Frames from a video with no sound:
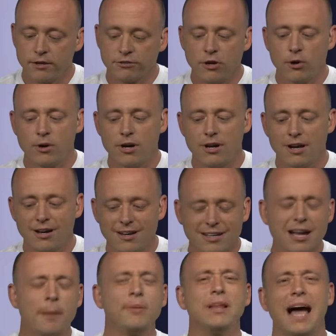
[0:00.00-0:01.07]
So a
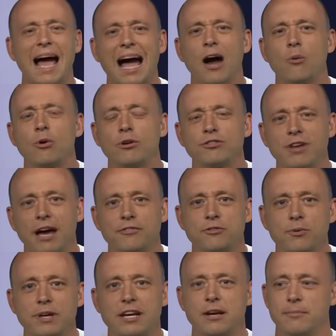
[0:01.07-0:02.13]
couple of hours
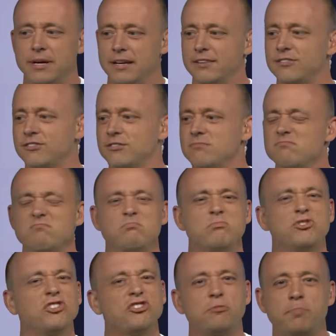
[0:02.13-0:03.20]
after he commits,
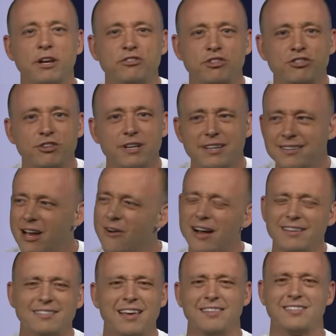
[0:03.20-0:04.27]
suspiciously, dare
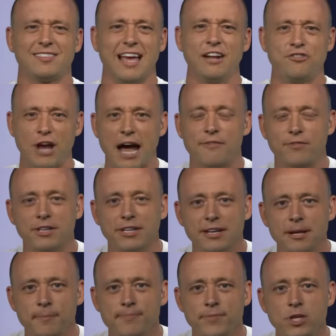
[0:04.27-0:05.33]
I say
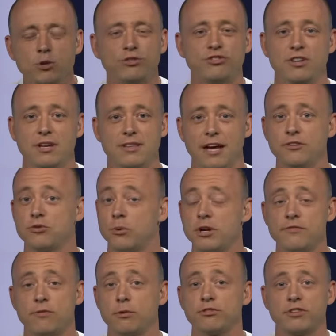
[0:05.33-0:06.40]
sketch-affily, you see that
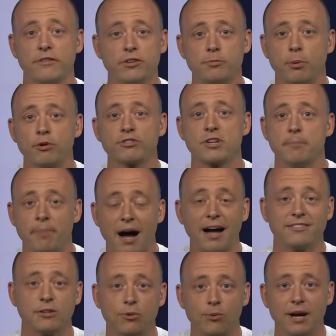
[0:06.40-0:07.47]
twenty-four seven Sports
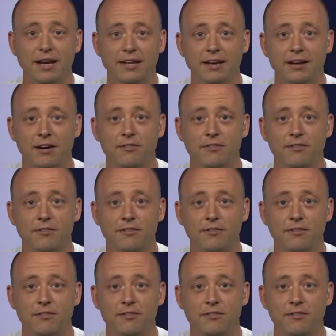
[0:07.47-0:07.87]
composite rating